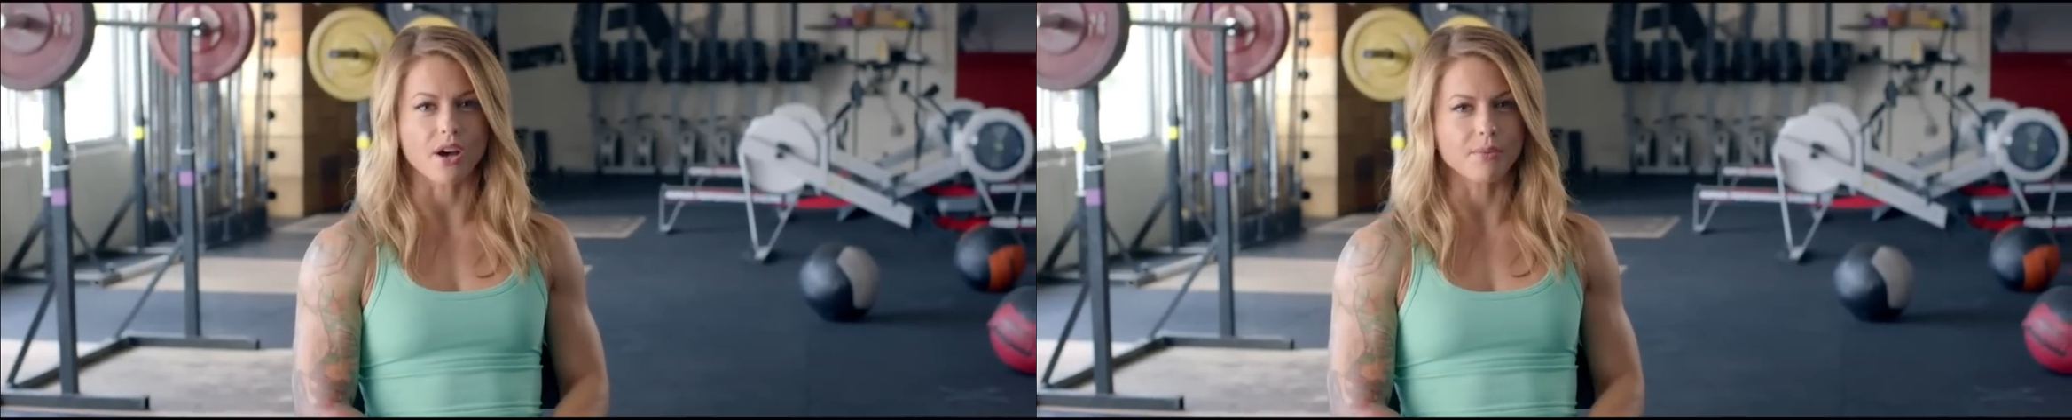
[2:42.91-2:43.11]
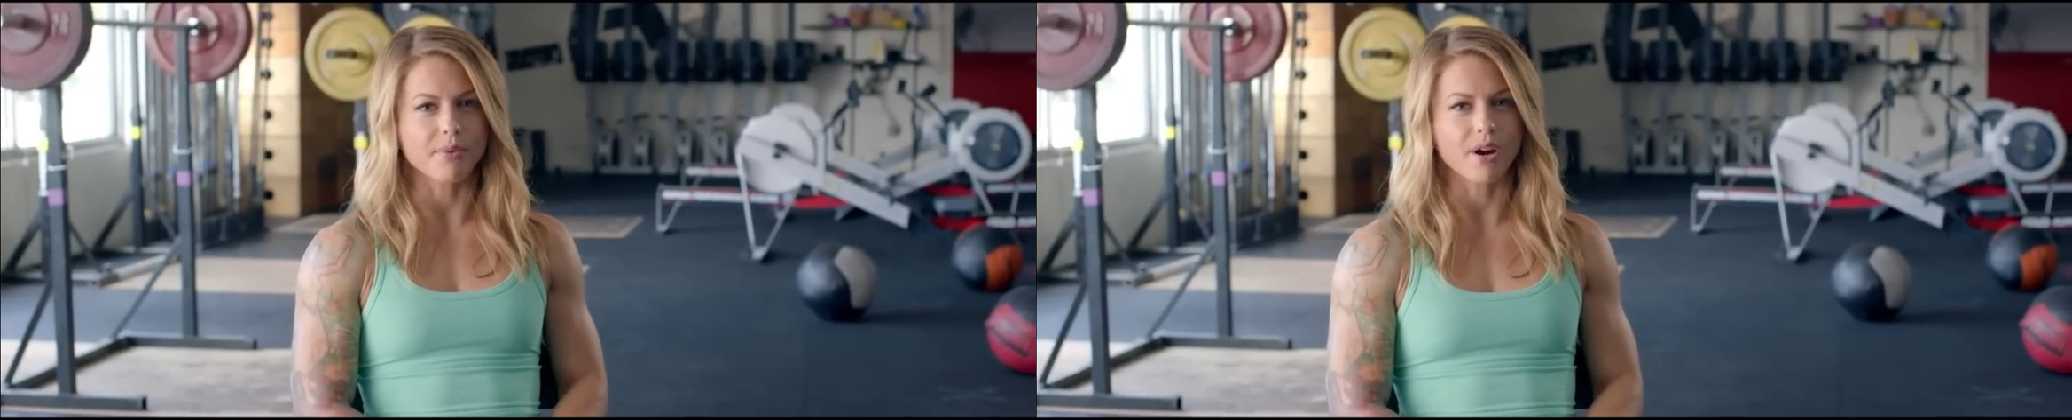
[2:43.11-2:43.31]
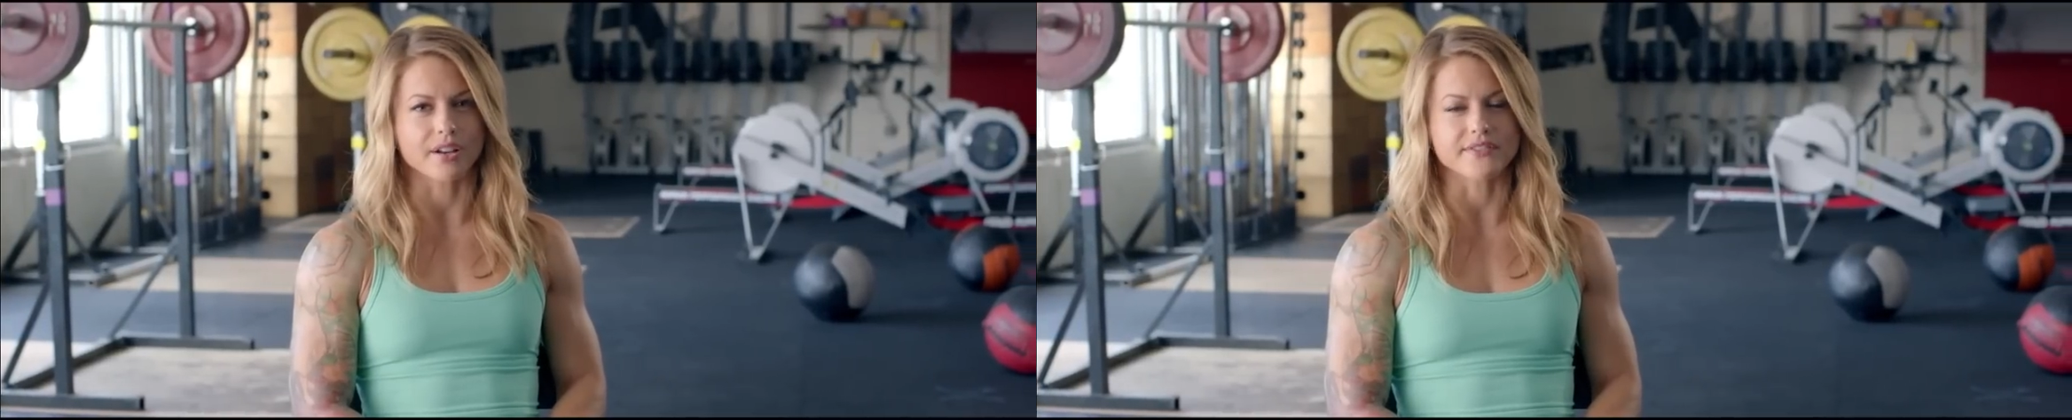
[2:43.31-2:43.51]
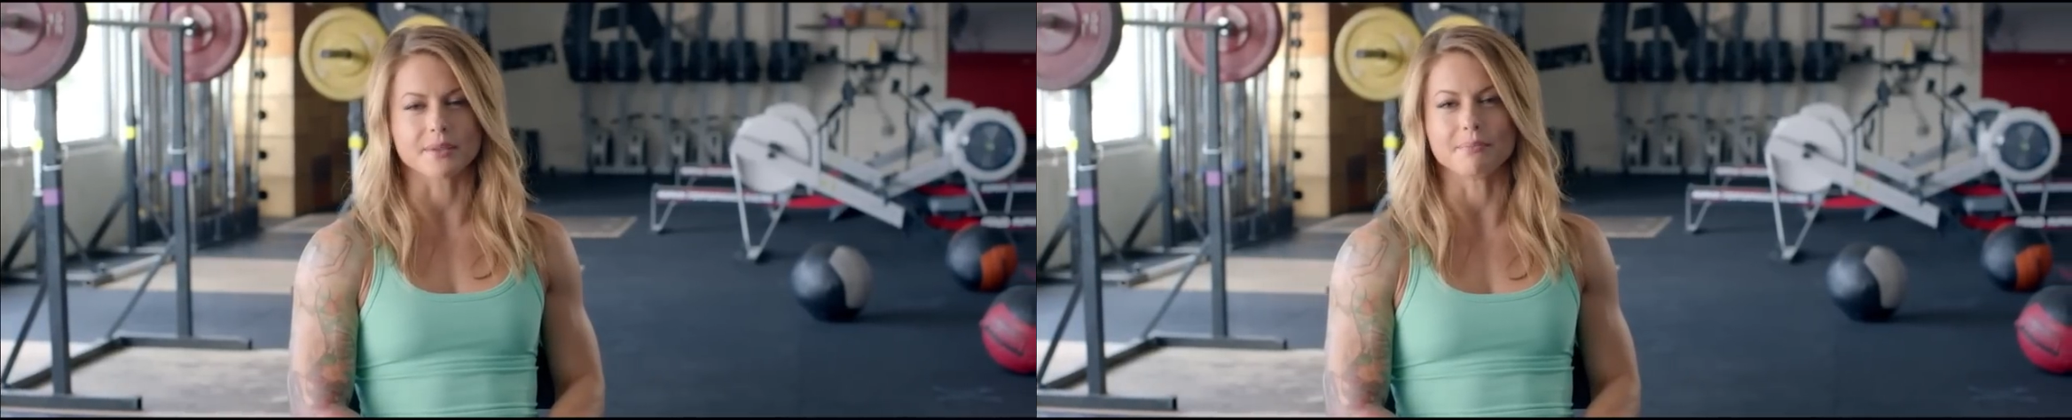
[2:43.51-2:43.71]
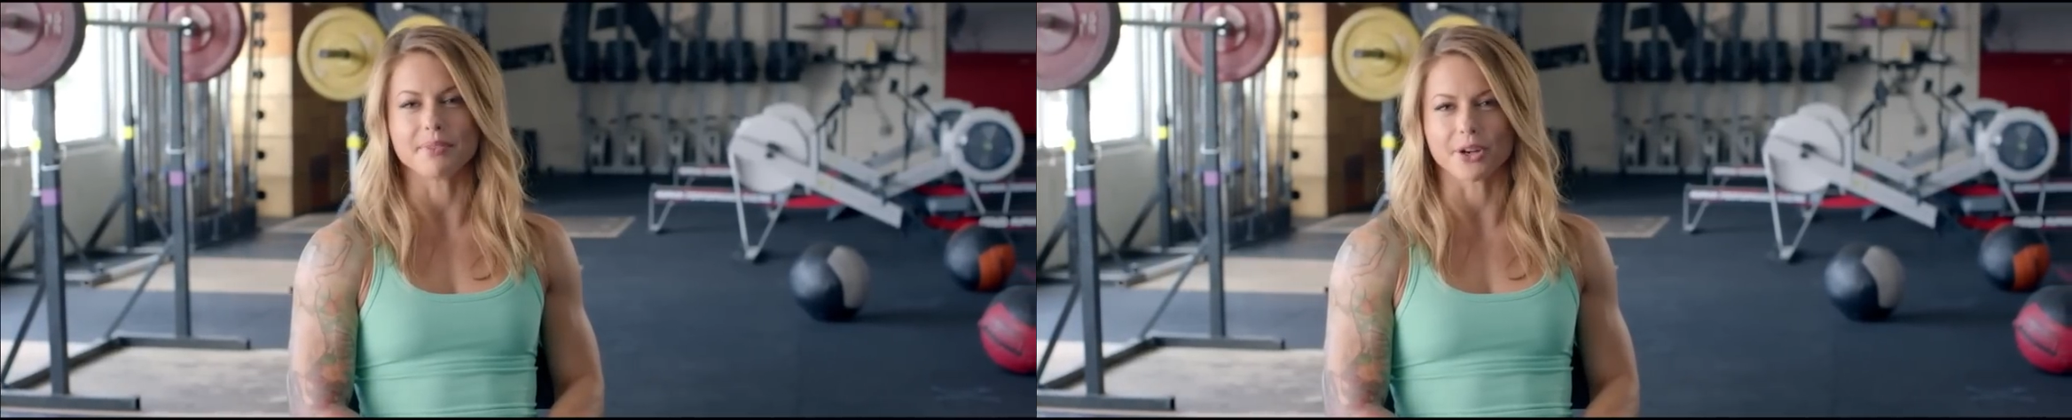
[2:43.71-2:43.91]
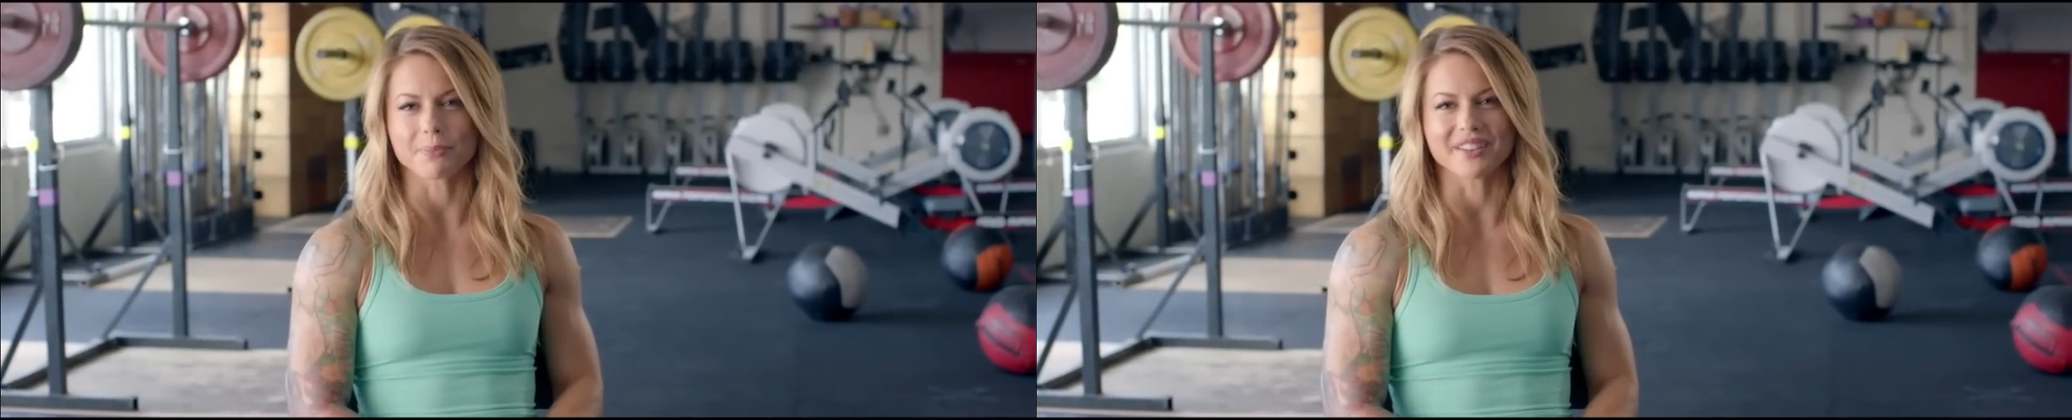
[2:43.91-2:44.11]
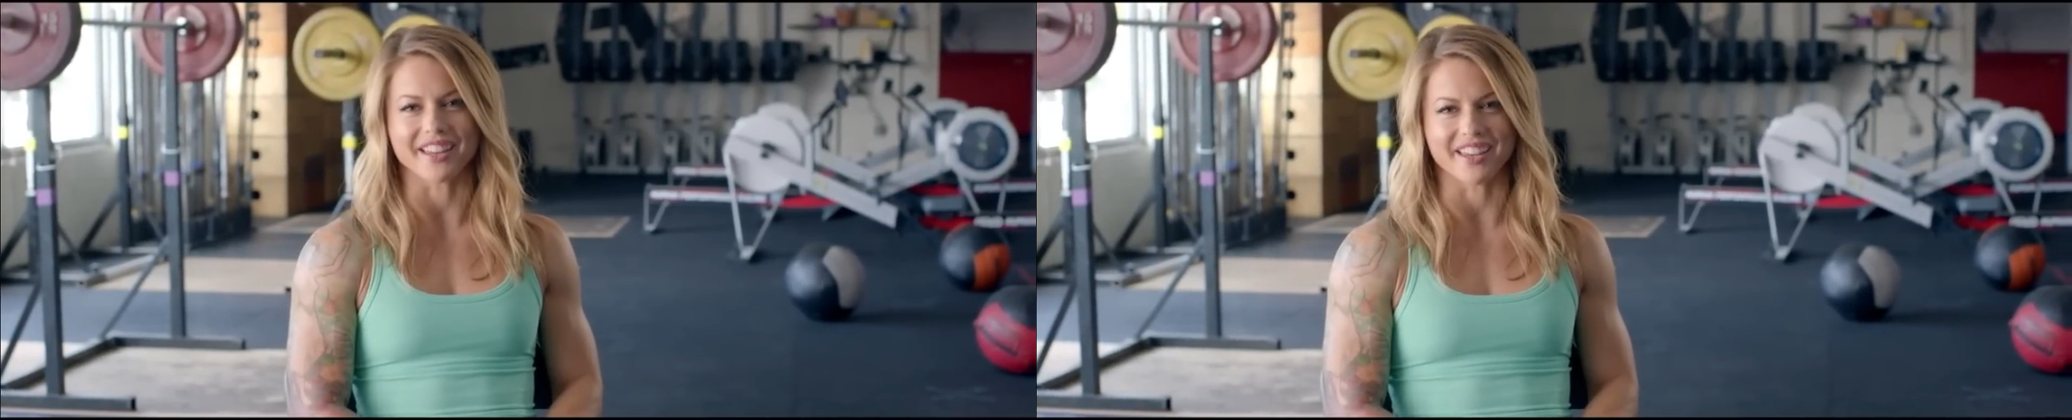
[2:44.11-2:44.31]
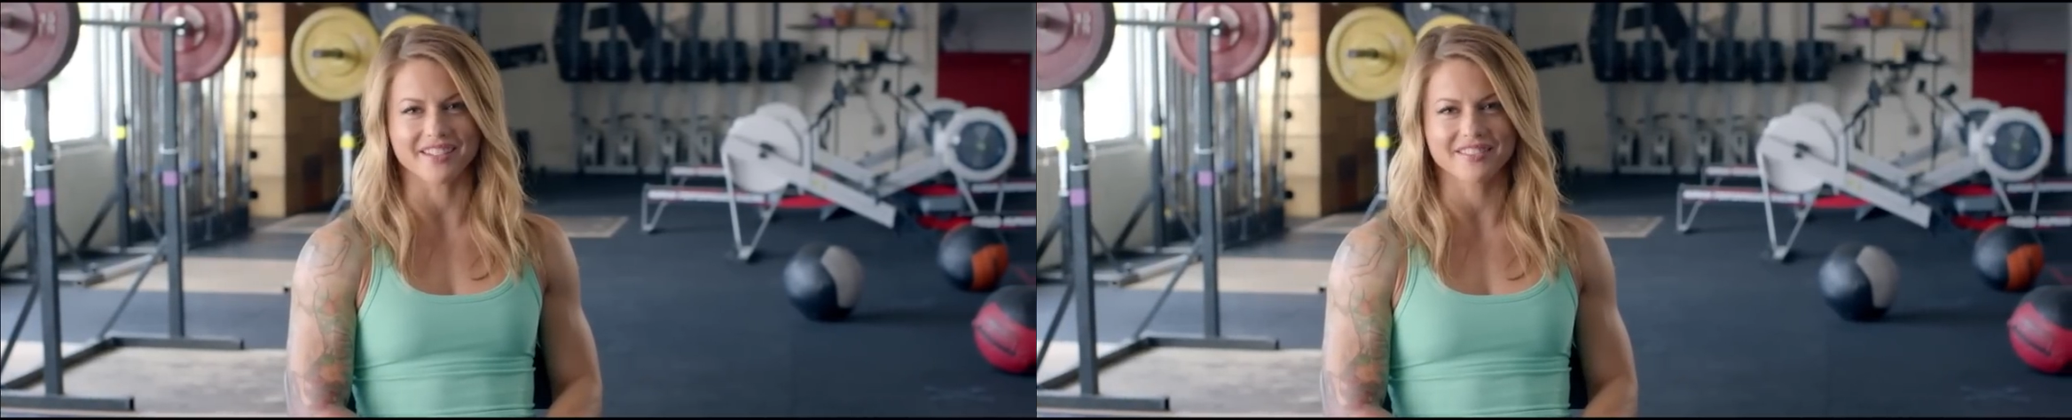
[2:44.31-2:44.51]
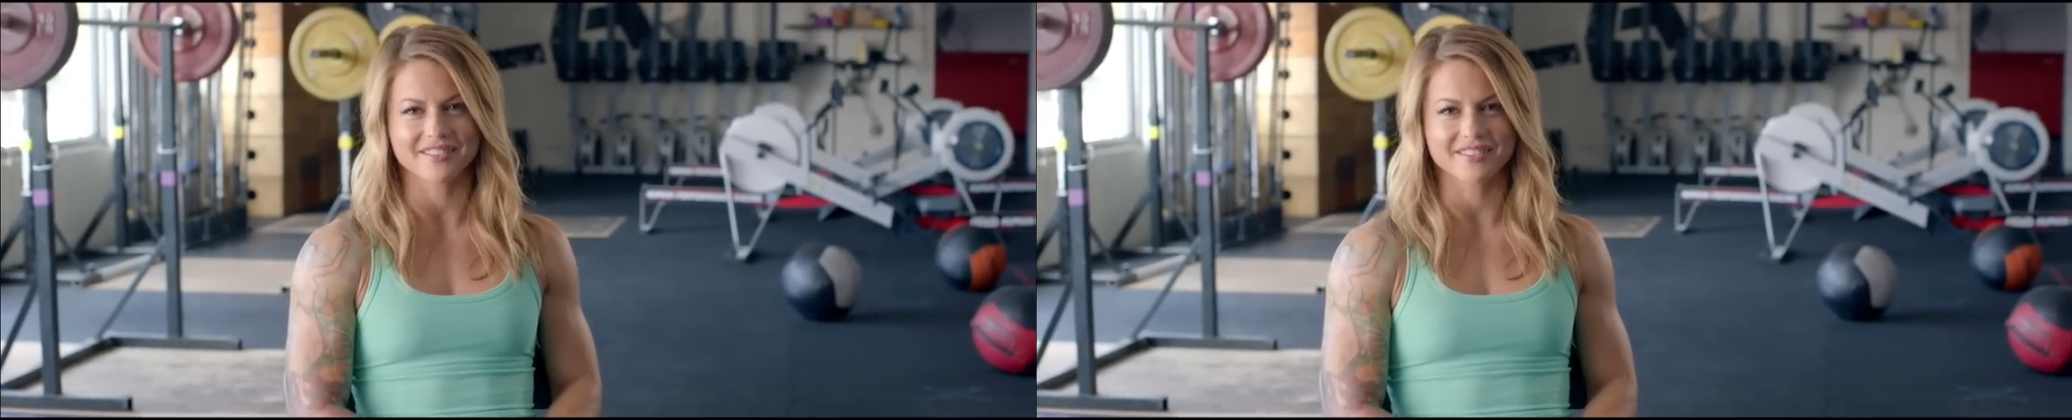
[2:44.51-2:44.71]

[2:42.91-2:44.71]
all part of some bigger plan.